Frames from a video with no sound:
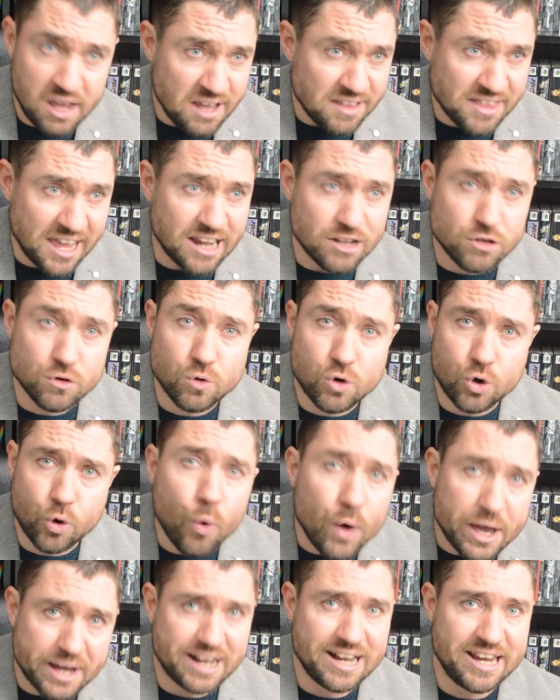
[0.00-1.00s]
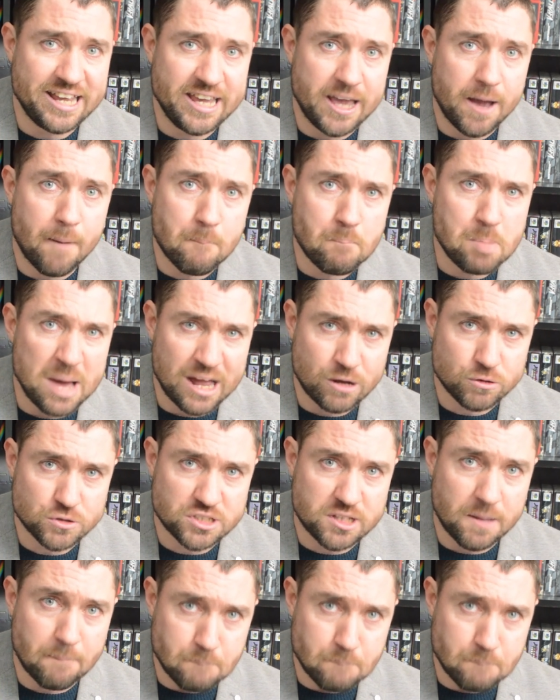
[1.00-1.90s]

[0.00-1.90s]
they had all quickly bounced